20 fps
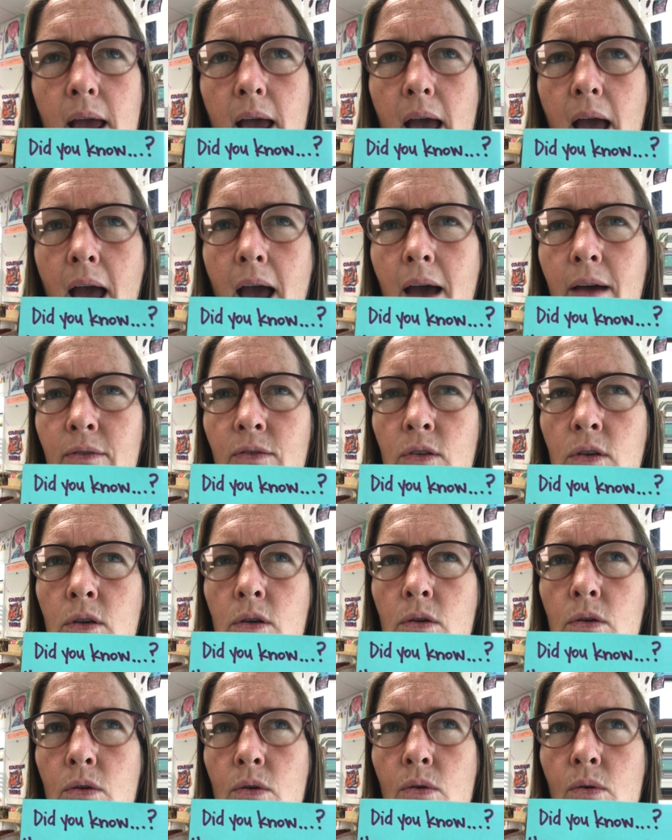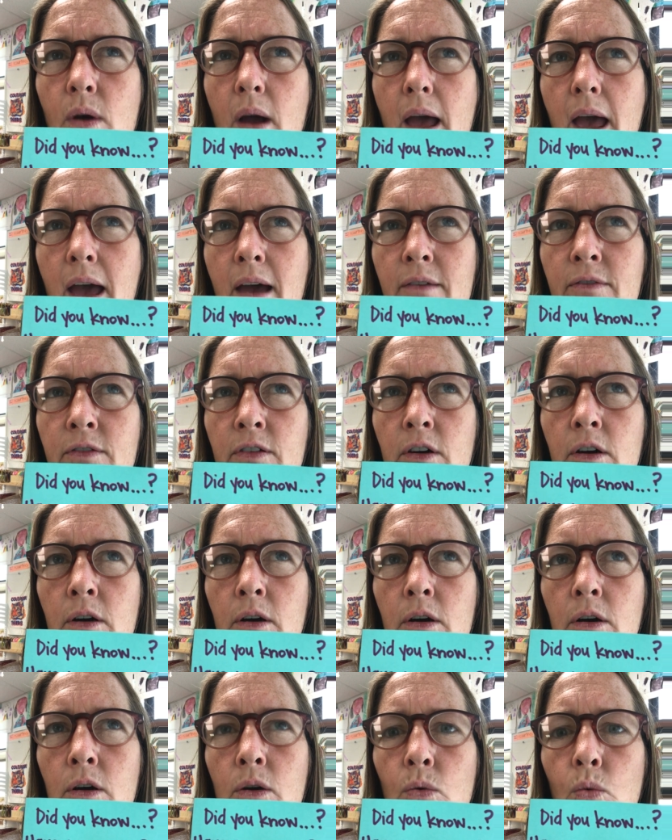Have you
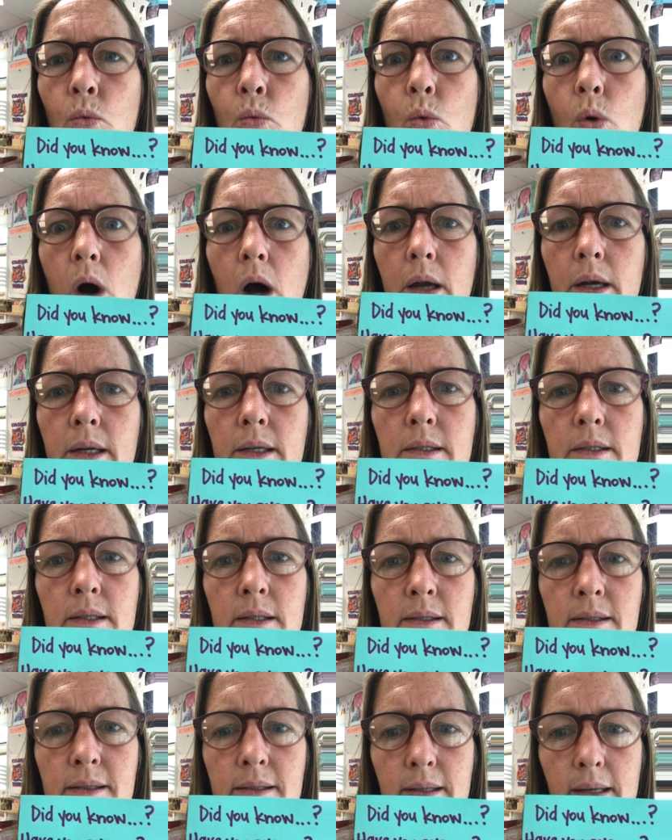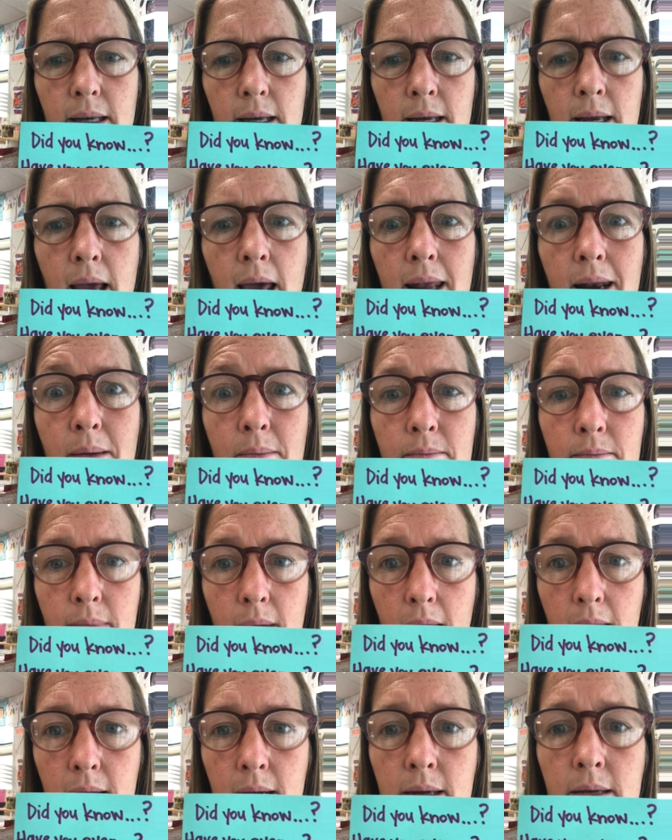ever wanted to see an
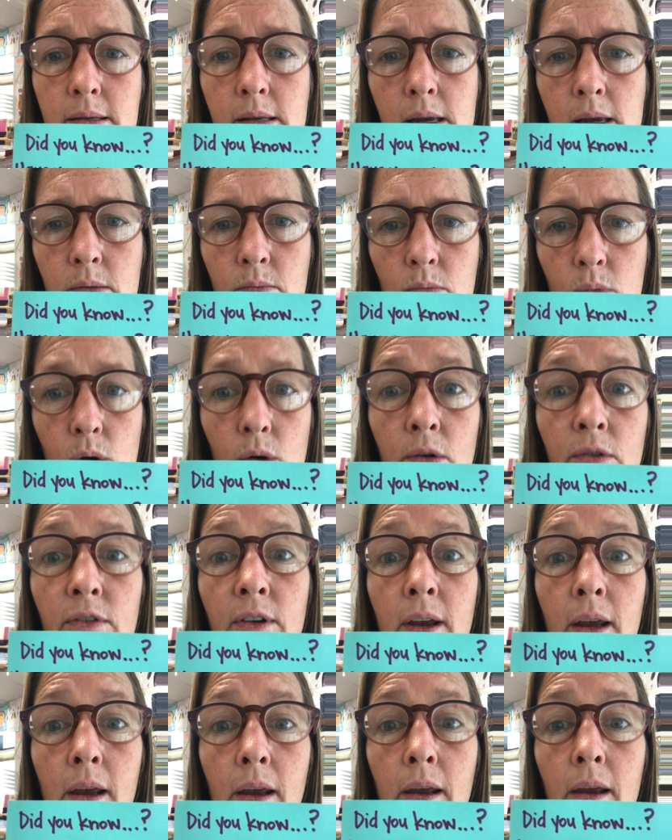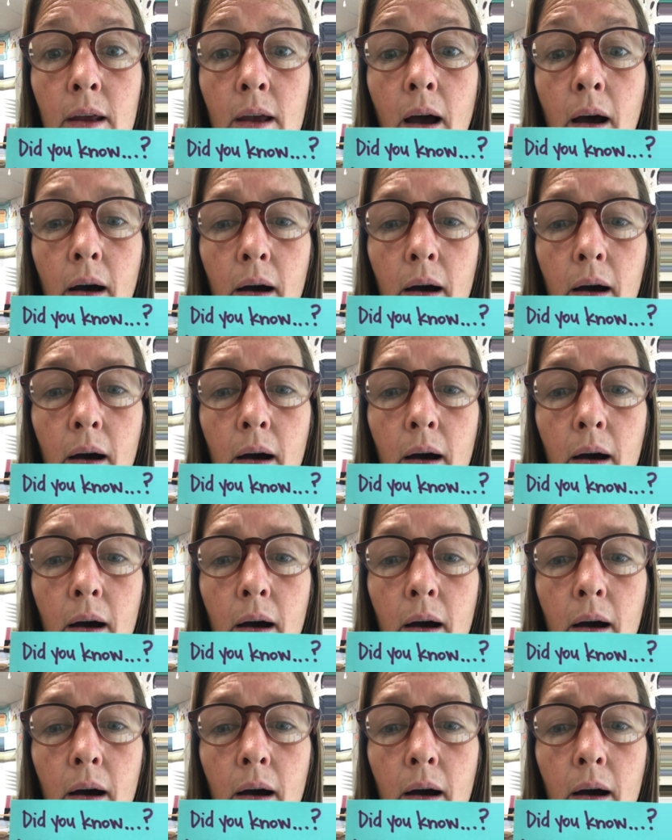amazing movie?